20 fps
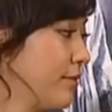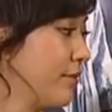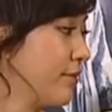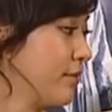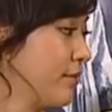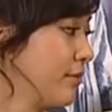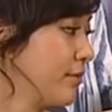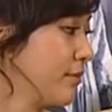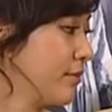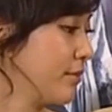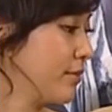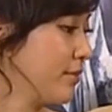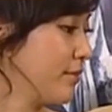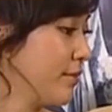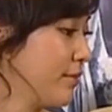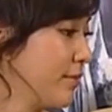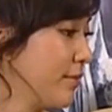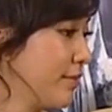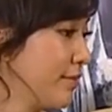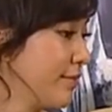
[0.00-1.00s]

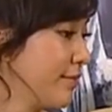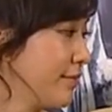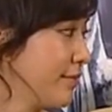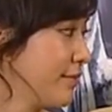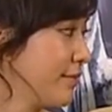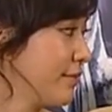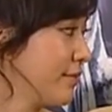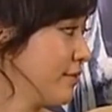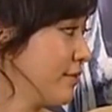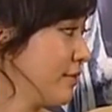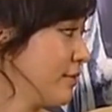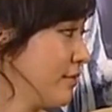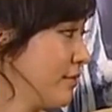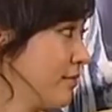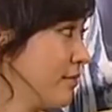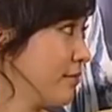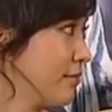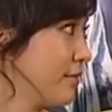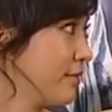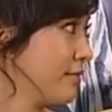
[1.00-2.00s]

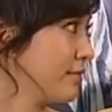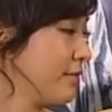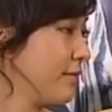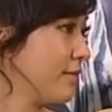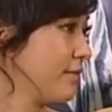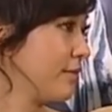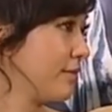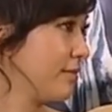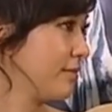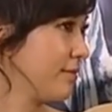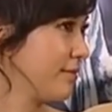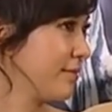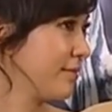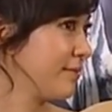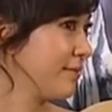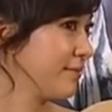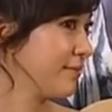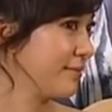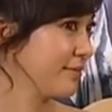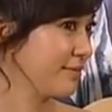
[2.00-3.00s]

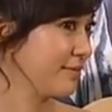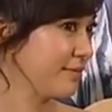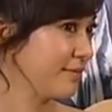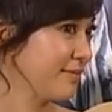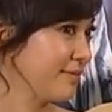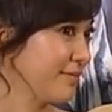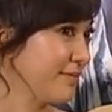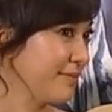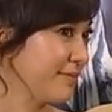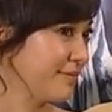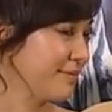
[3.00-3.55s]
(not speaking)